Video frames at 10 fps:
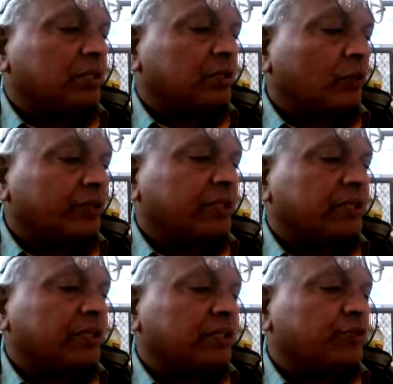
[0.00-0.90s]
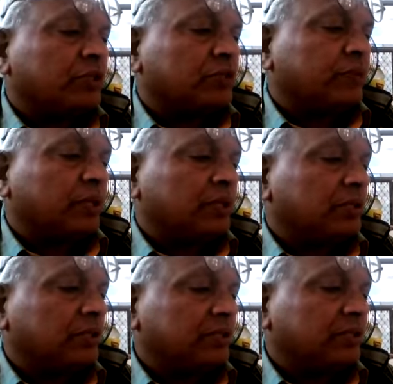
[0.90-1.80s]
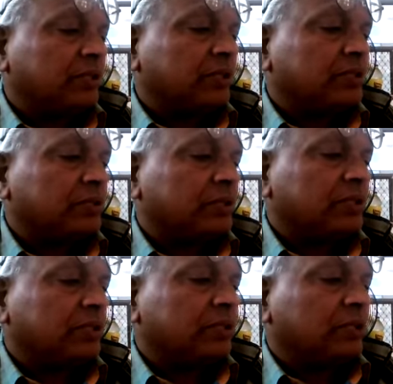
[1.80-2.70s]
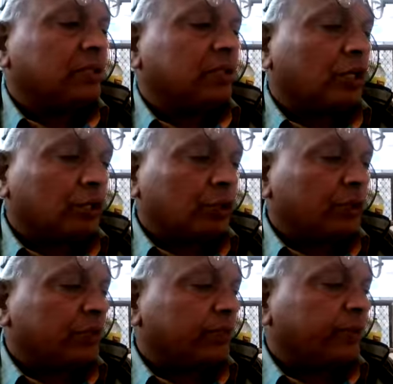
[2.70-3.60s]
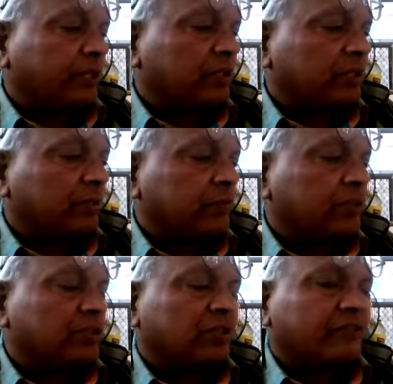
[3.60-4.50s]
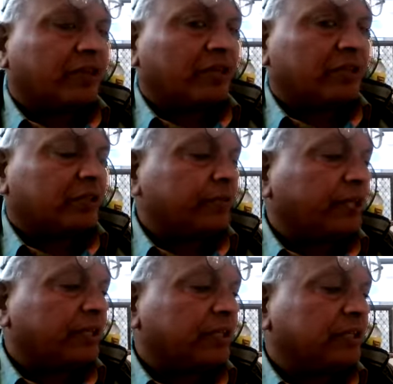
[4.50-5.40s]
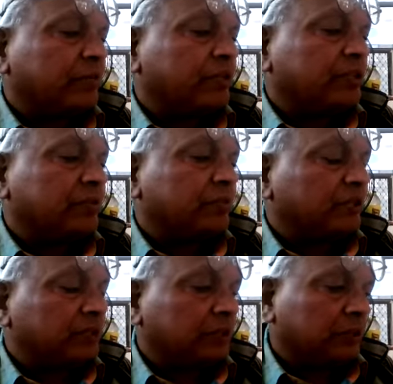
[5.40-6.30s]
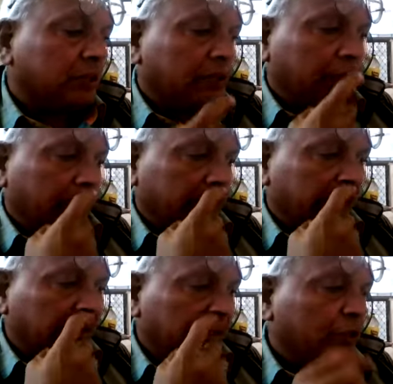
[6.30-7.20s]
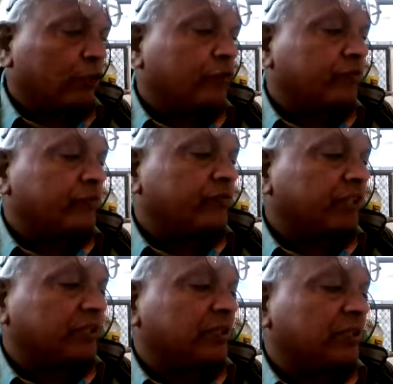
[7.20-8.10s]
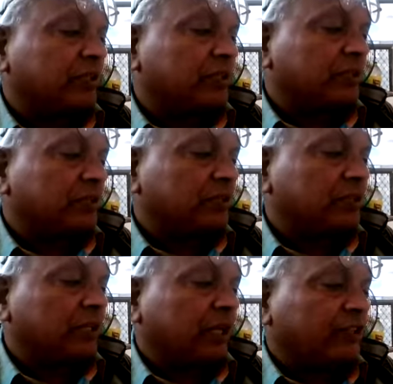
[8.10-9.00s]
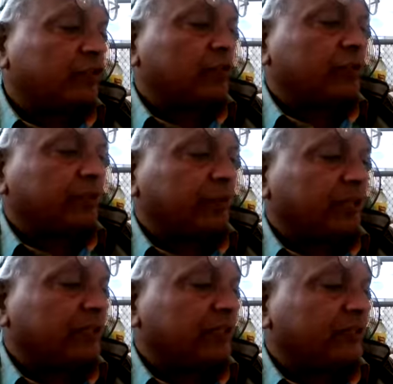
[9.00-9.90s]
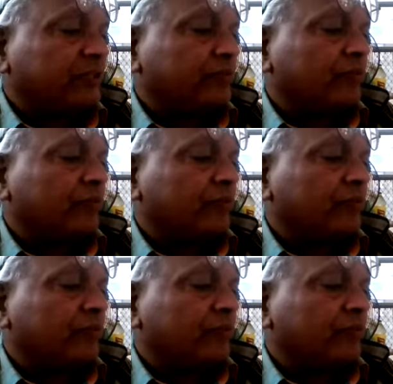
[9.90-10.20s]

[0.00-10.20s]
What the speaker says: contractor as well as by consultants. Control till practical completion of contract. Practical completion means the real date of work and excluding maintenance.